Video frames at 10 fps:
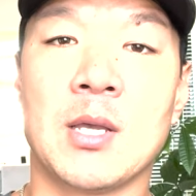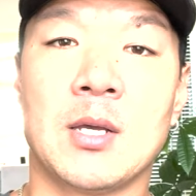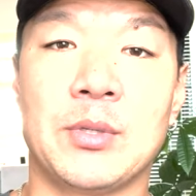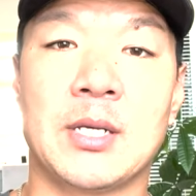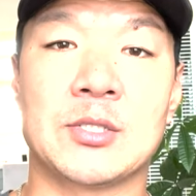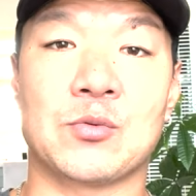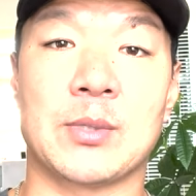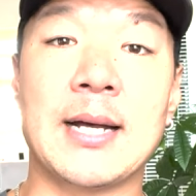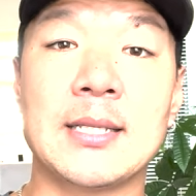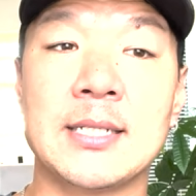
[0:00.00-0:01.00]
Because the
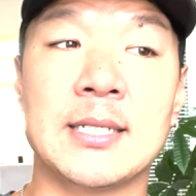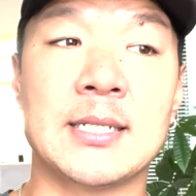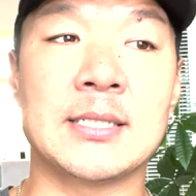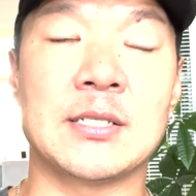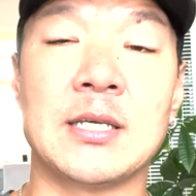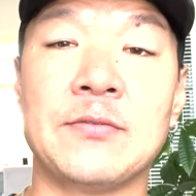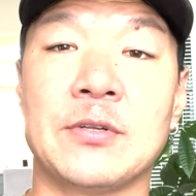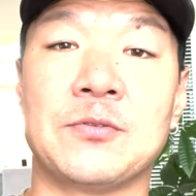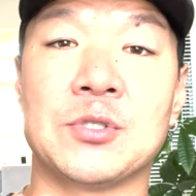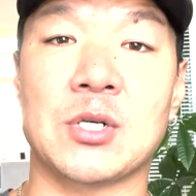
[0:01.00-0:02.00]
reality is, even
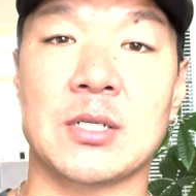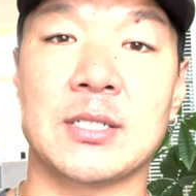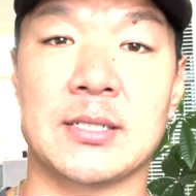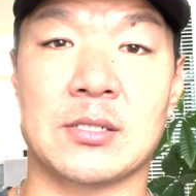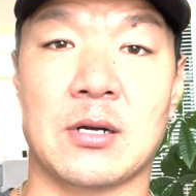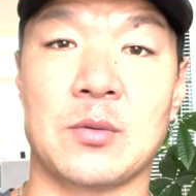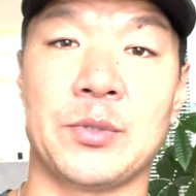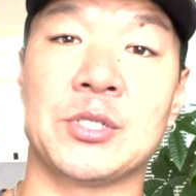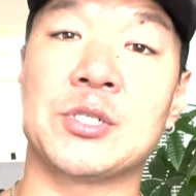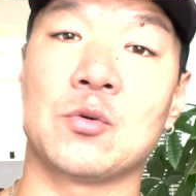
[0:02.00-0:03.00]
if you start to get started, but
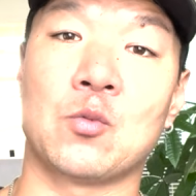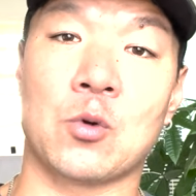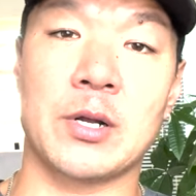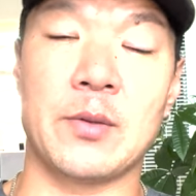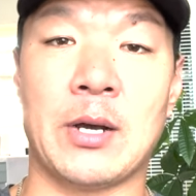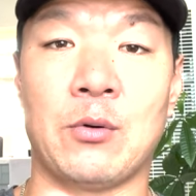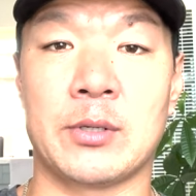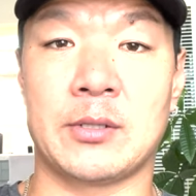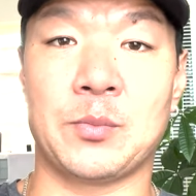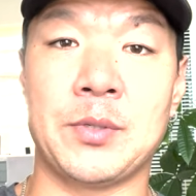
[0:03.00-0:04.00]
you're still worried about what
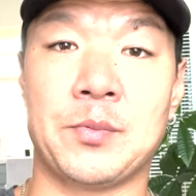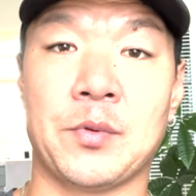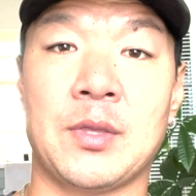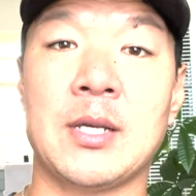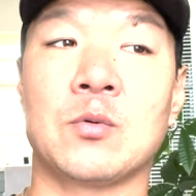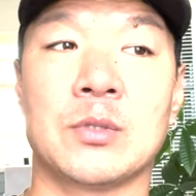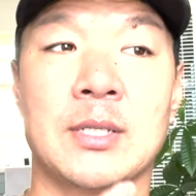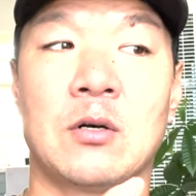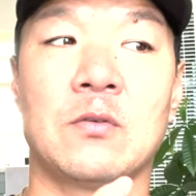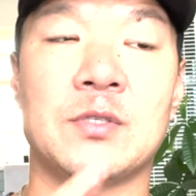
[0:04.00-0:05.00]
other people think, well, then
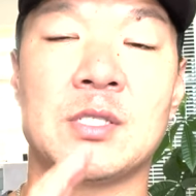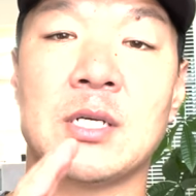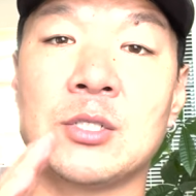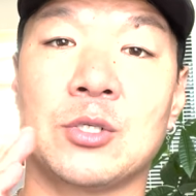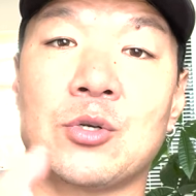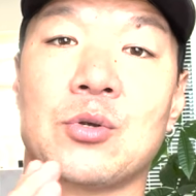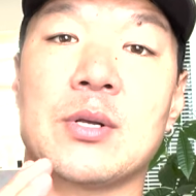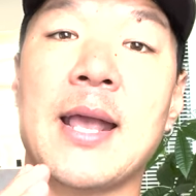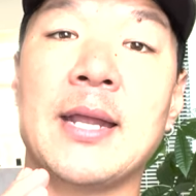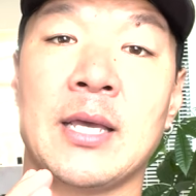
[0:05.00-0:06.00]
all of a sudden you're
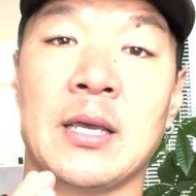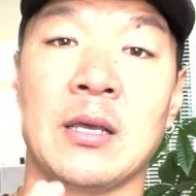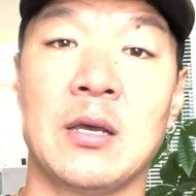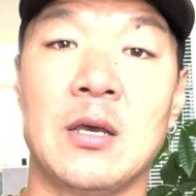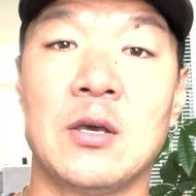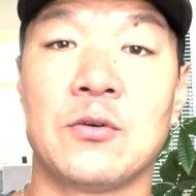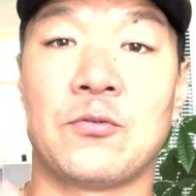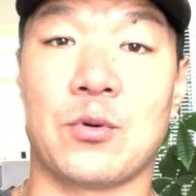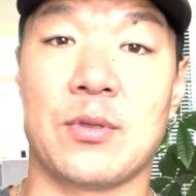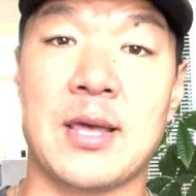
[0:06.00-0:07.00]
creating
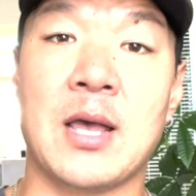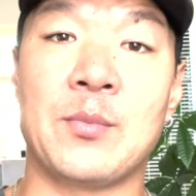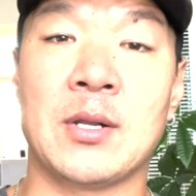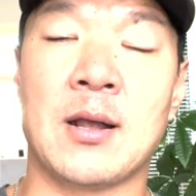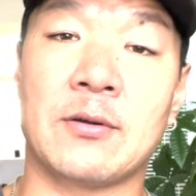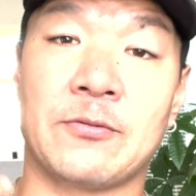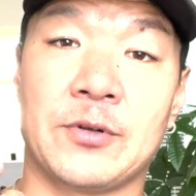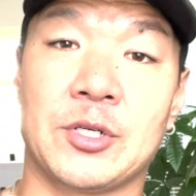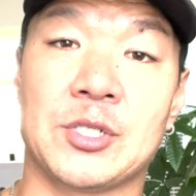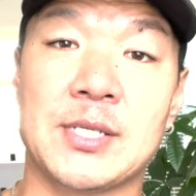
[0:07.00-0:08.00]
for them and not for
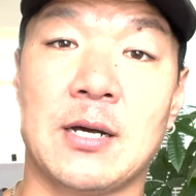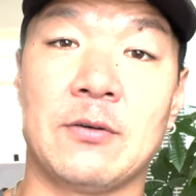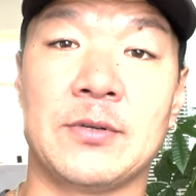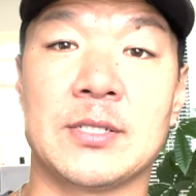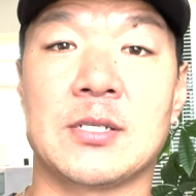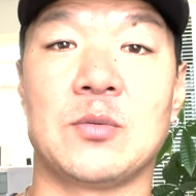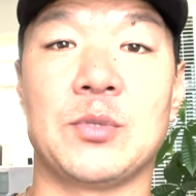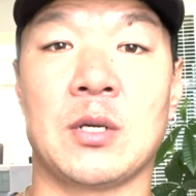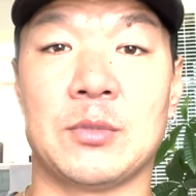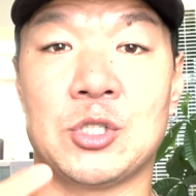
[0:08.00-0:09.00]
yourself. And it's going to
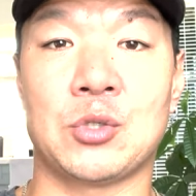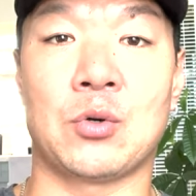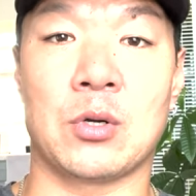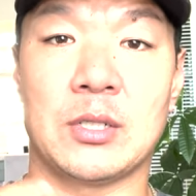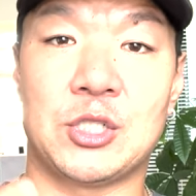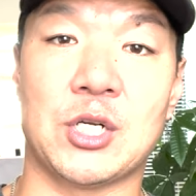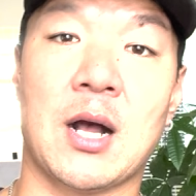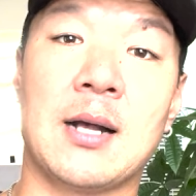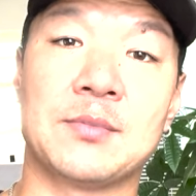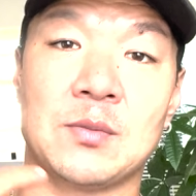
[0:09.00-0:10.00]
become a chore, a
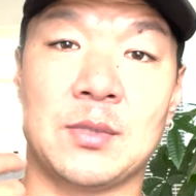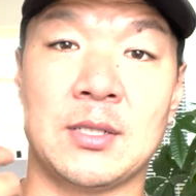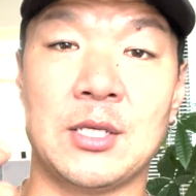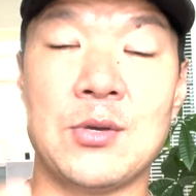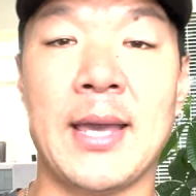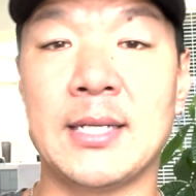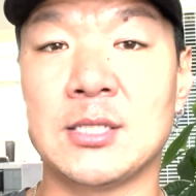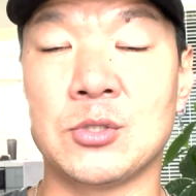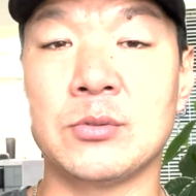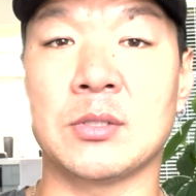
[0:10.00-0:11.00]
job, something that you hate
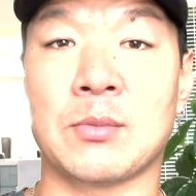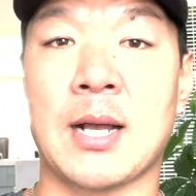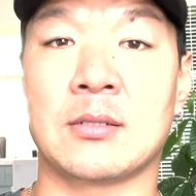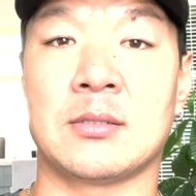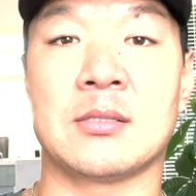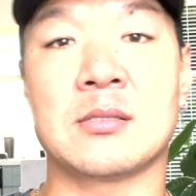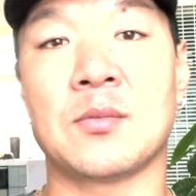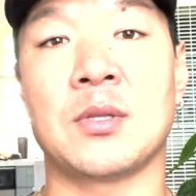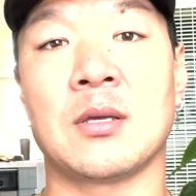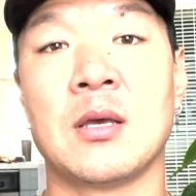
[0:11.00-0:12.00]
doing rather than
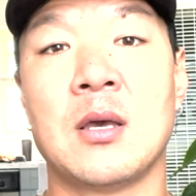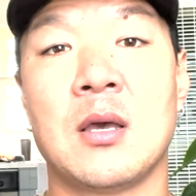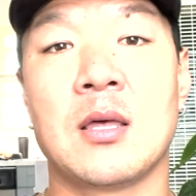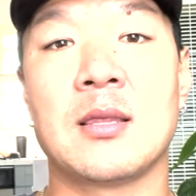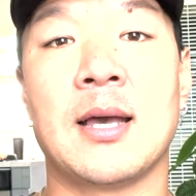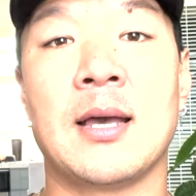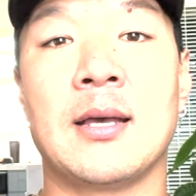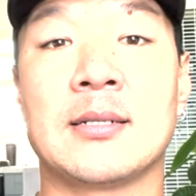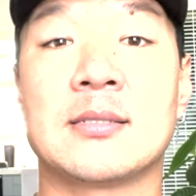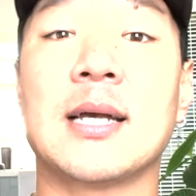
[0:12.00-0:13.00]
something that
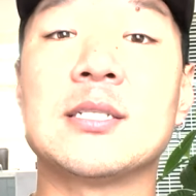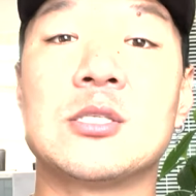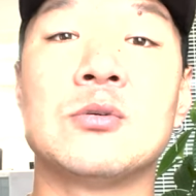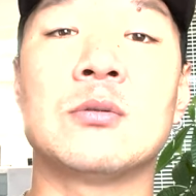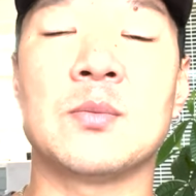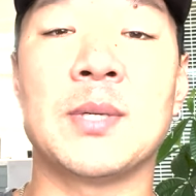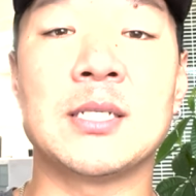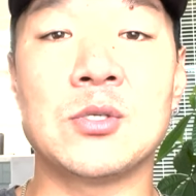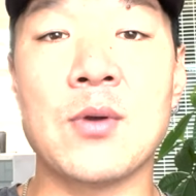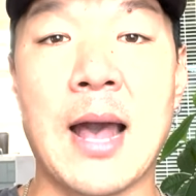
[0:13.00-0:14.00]
excites you, that
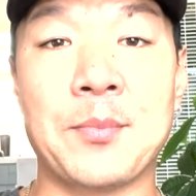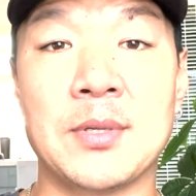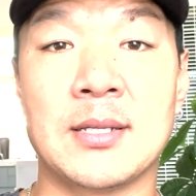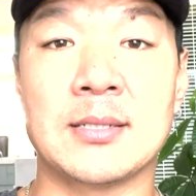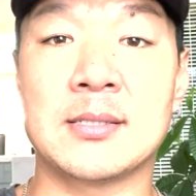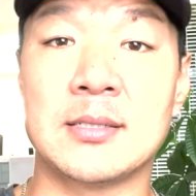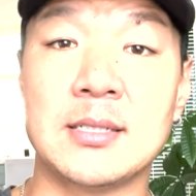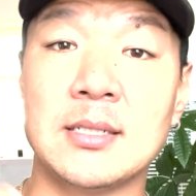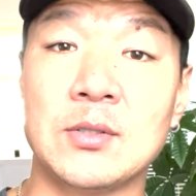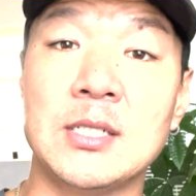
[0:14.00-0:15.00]
makes you happy, that's in
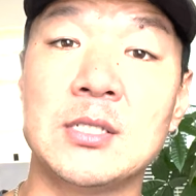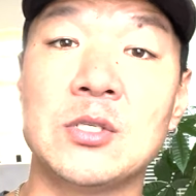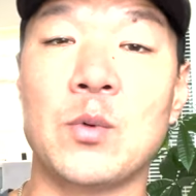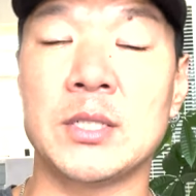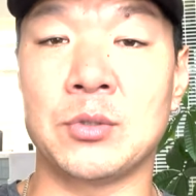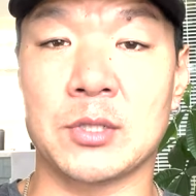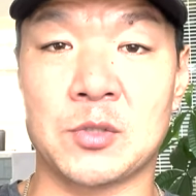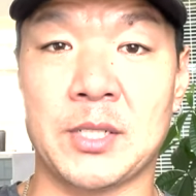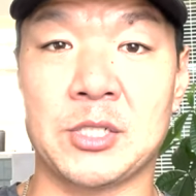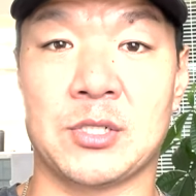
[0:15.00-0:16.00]
easy way to
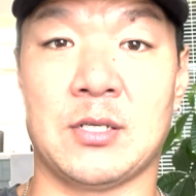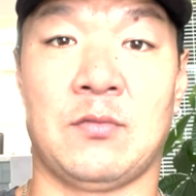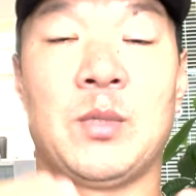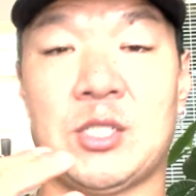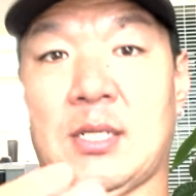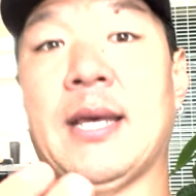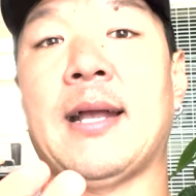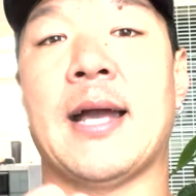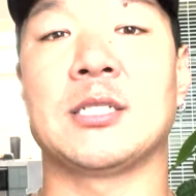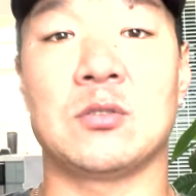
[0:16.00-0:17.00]
express yourself, much like
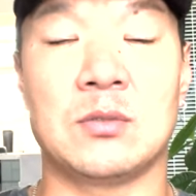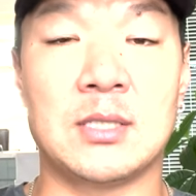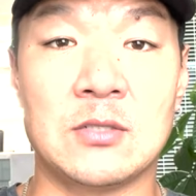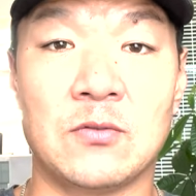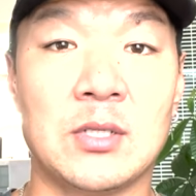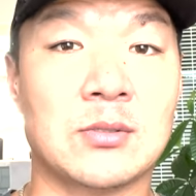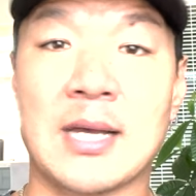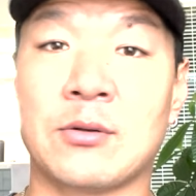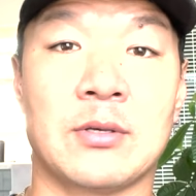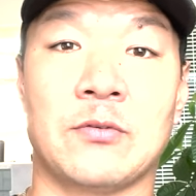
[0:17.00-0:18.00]
I do with these videos. I
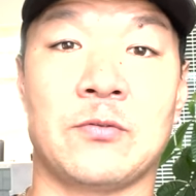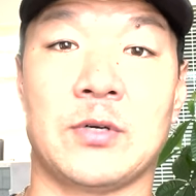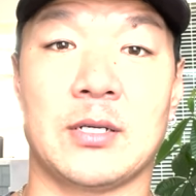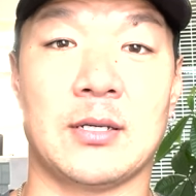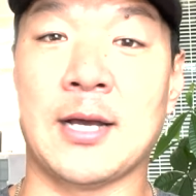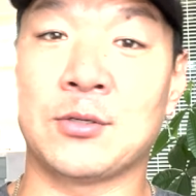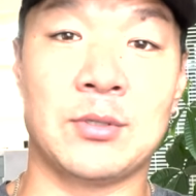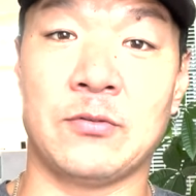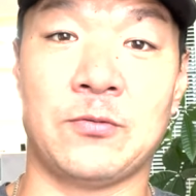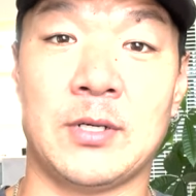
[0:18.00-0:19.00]
don't give a fuck. I don't
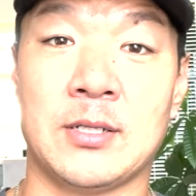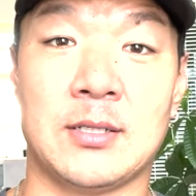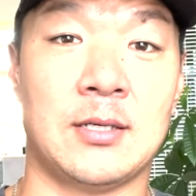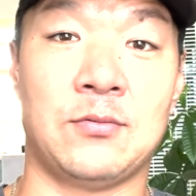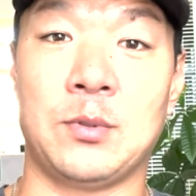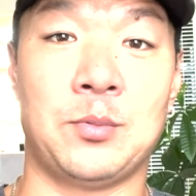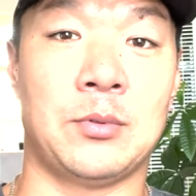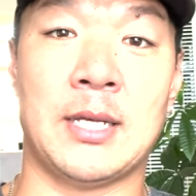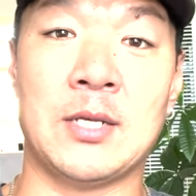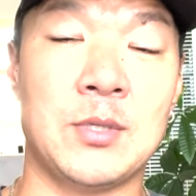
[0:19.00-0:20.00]
give a fuck if people
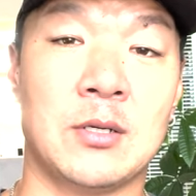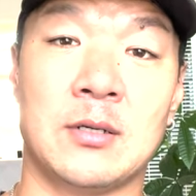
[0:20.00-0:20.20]
like me or